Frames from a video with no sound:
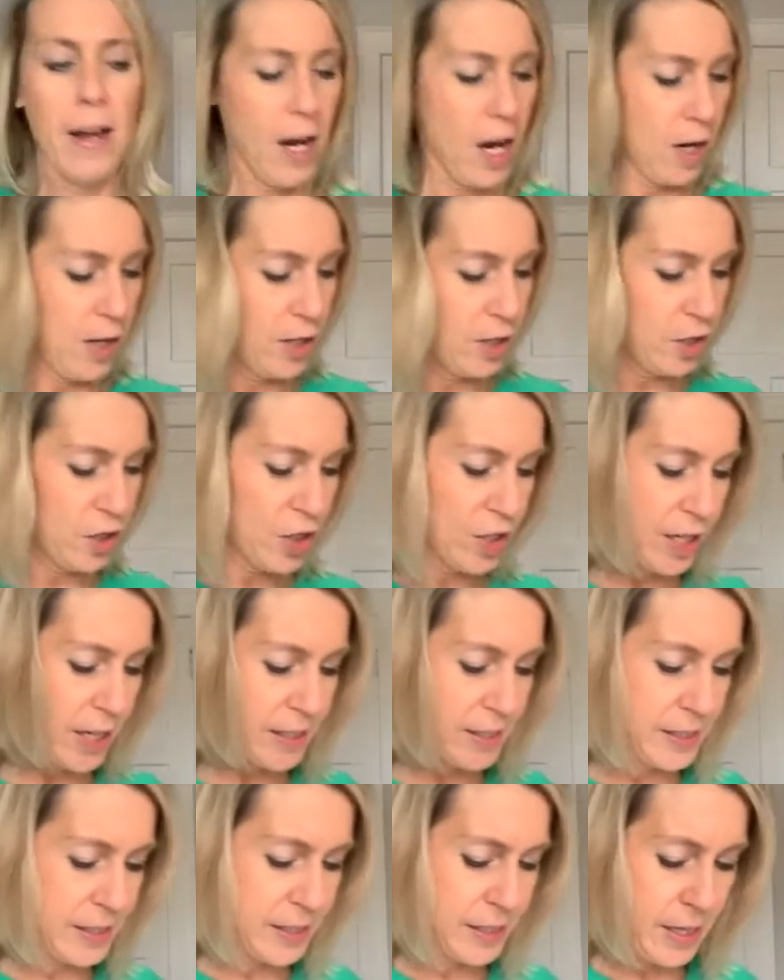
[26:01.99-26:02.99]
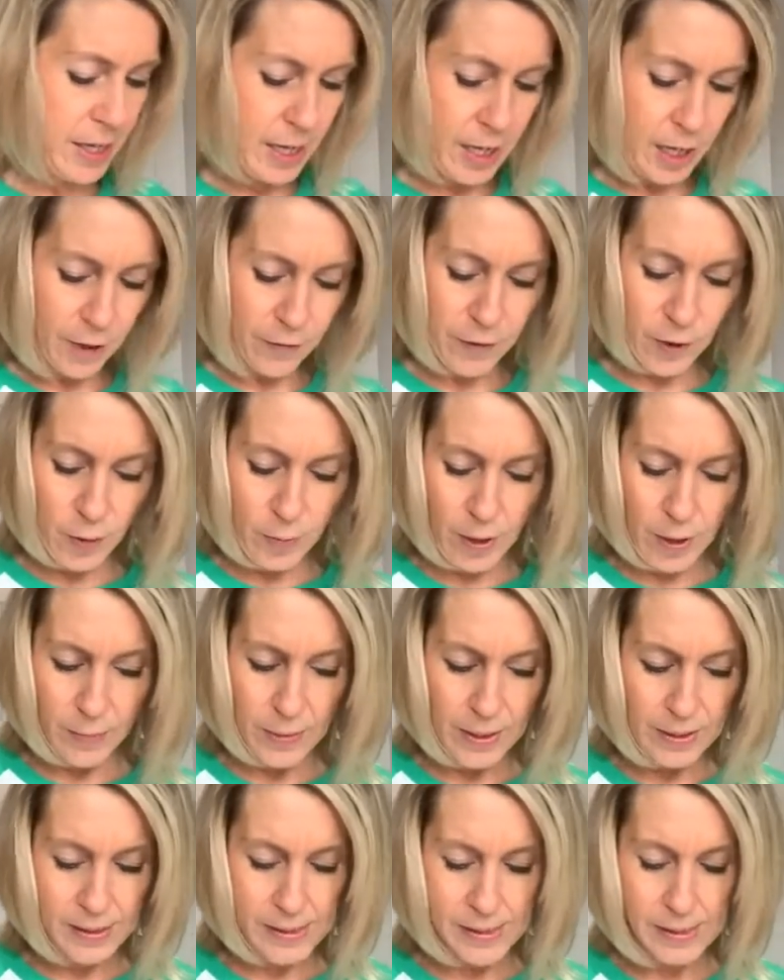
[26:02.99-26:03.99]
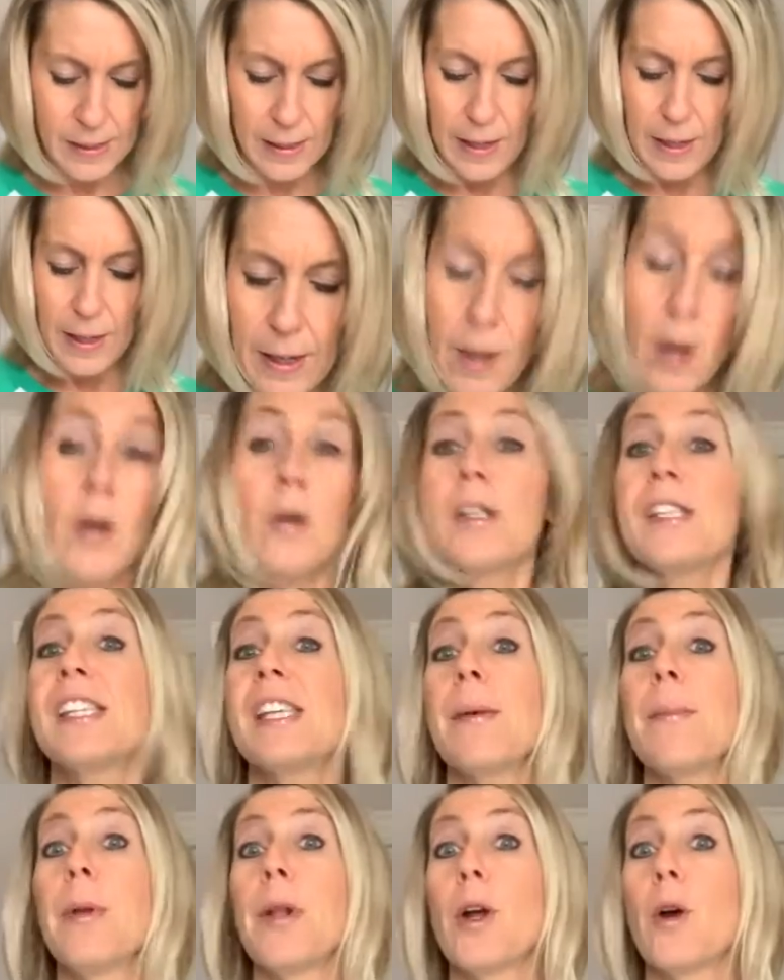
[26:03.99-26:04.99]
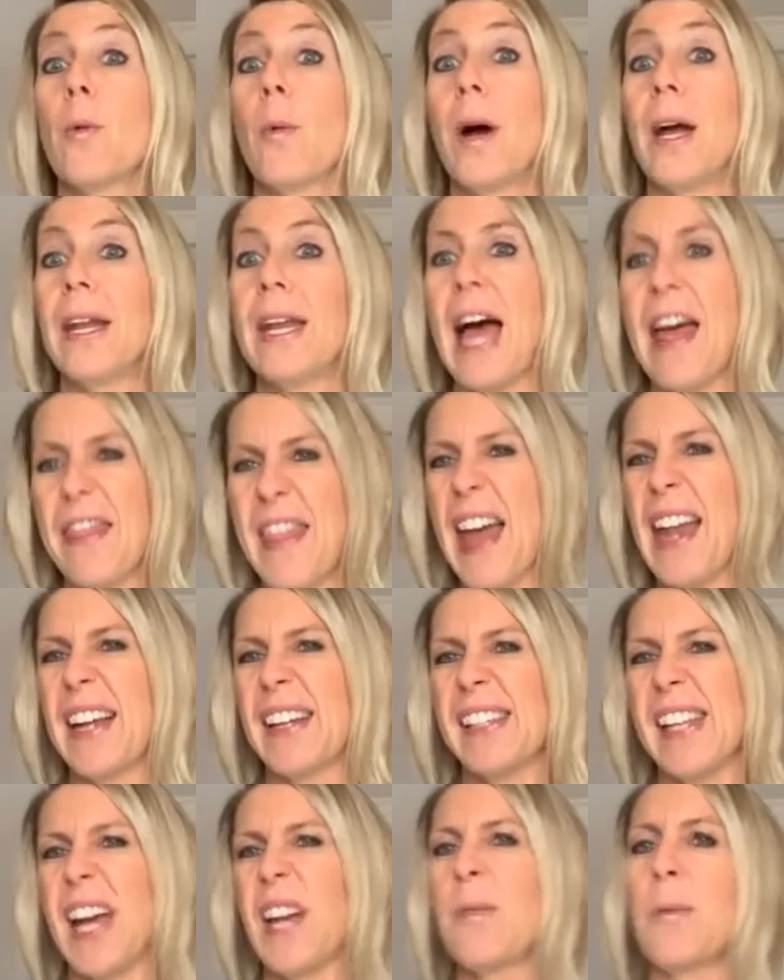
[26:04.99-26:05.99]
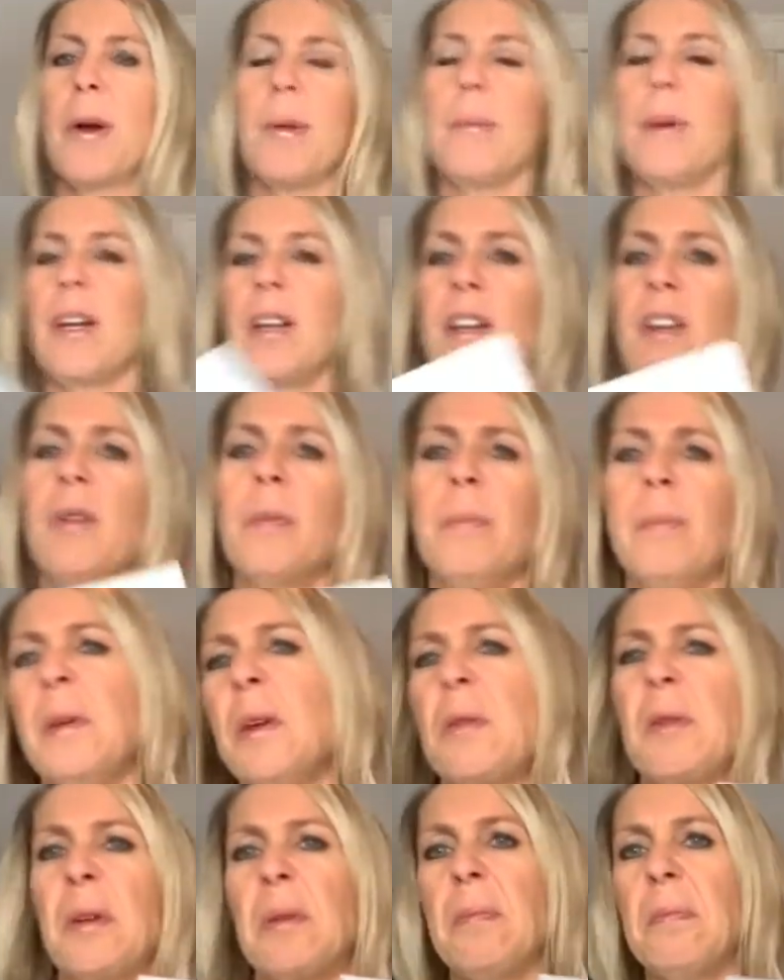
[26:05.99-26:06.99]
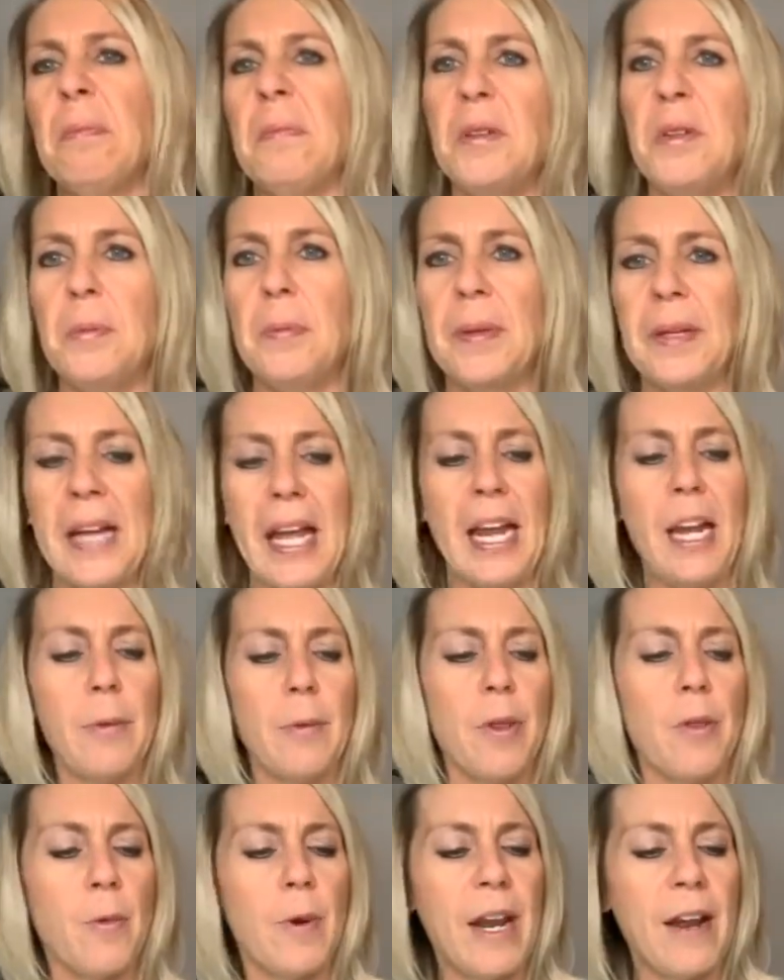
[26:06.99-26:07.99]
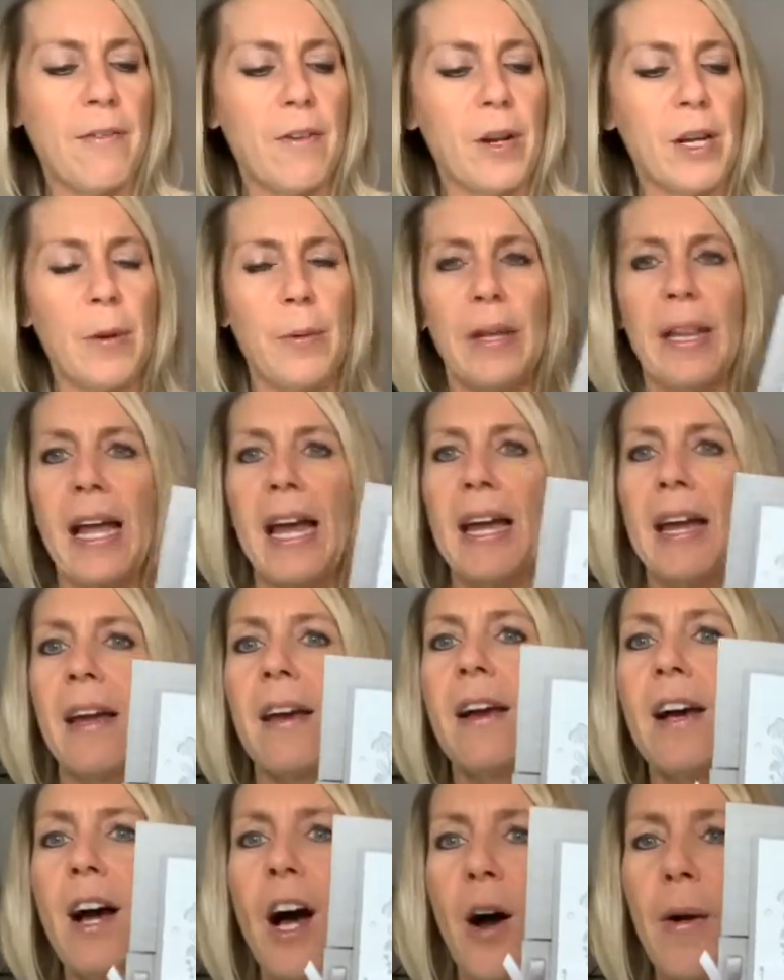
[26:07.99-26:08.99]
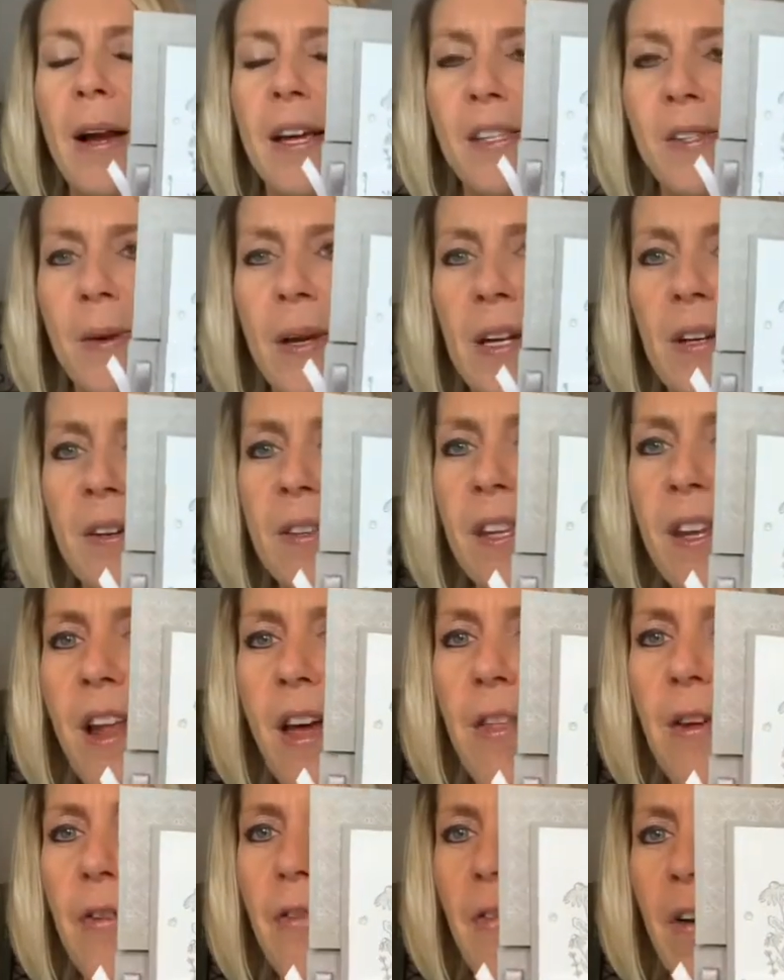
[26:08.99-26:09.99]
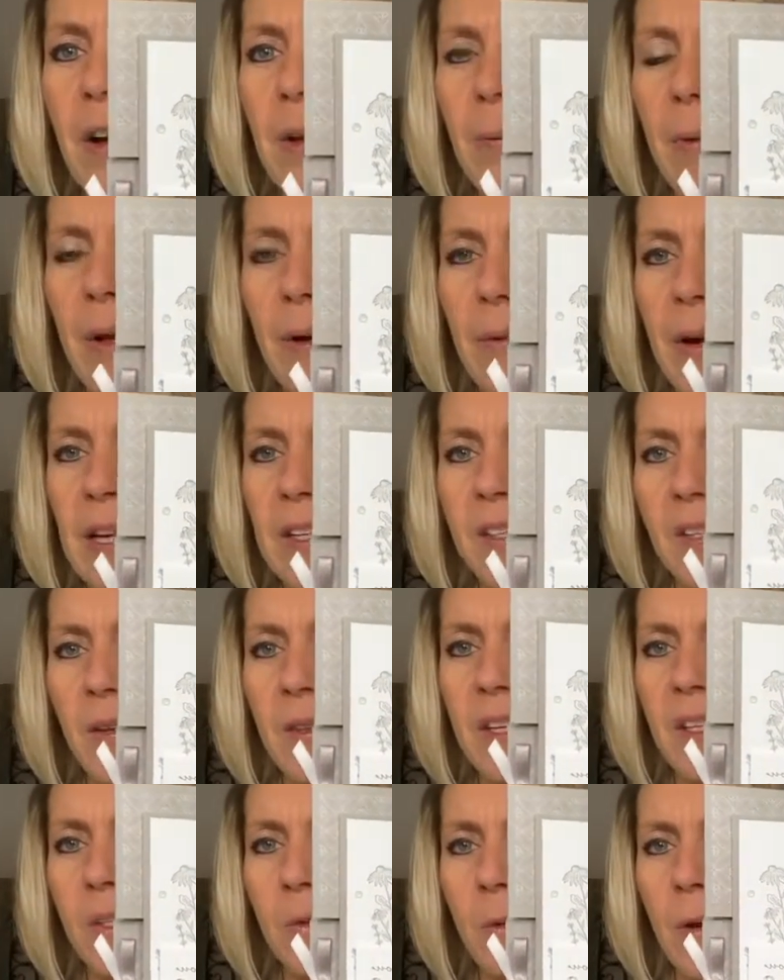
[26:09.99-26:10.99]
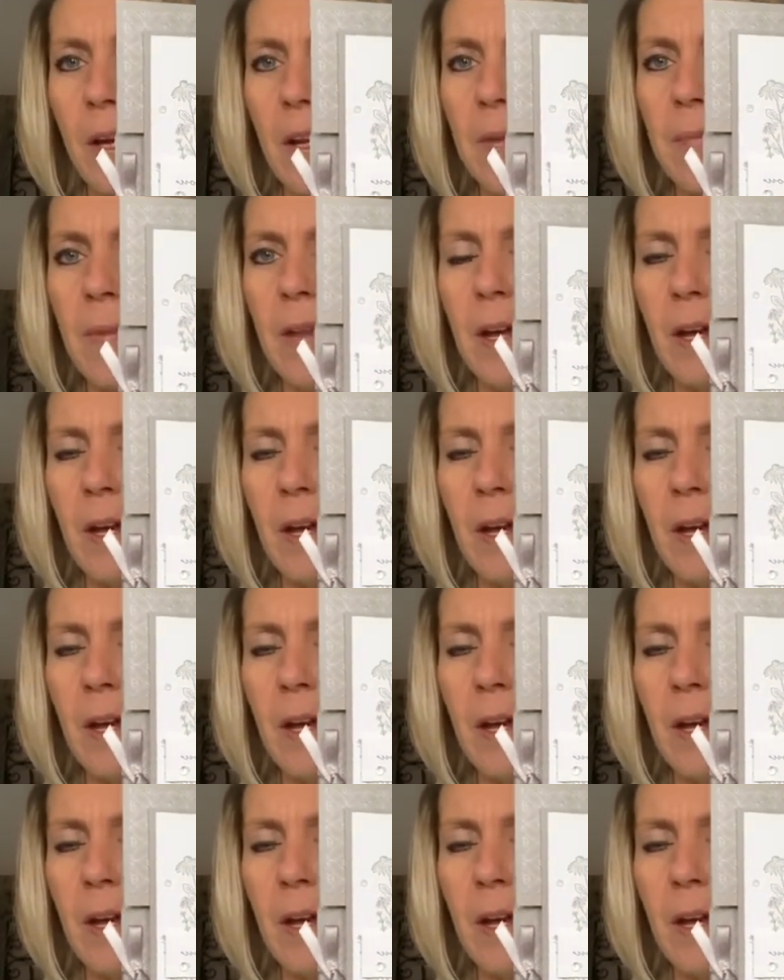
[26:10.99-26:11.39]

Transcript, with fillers: card in just a few moments. A similar one, not that exact one, but you'll, you could duplicate it with whatever you would like. Okay, so here's another fun one, right? So this one